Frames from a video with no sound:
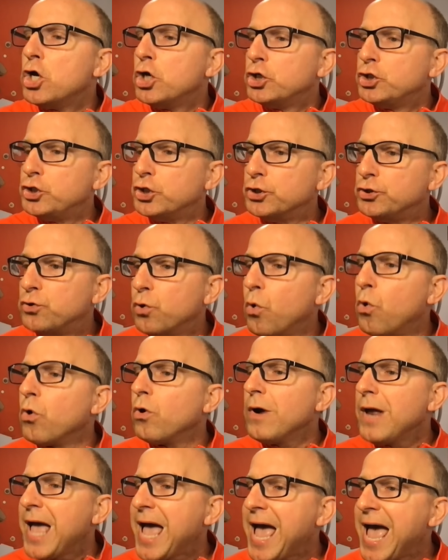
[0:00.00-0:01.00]

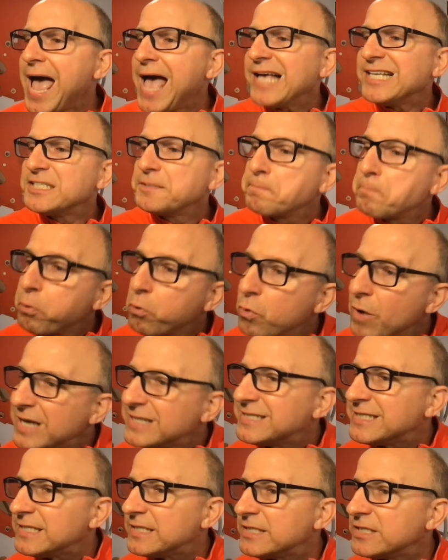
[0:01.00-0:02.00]
Shador has
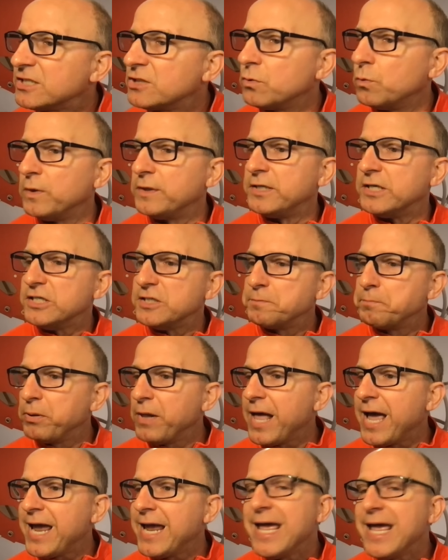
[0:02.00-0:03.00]
presence with his
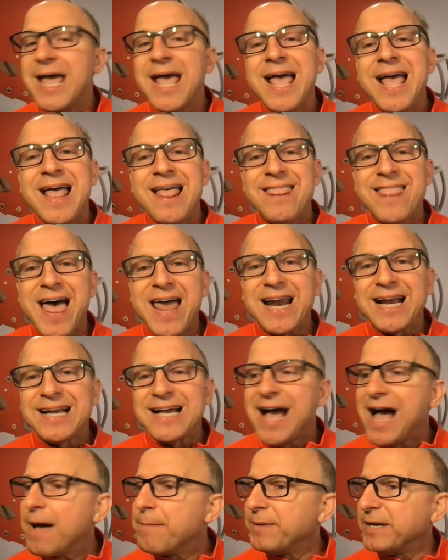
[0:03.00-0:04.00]
play that
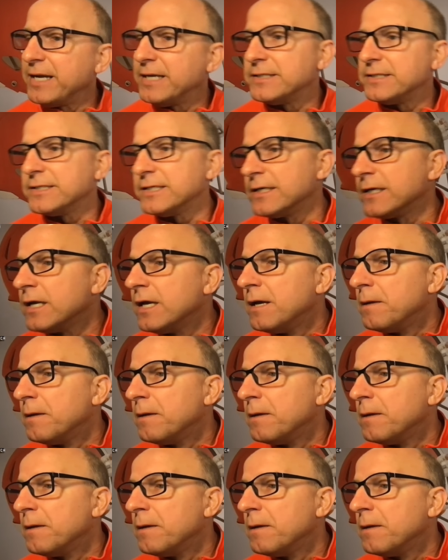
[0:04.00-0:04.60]
accommodates it.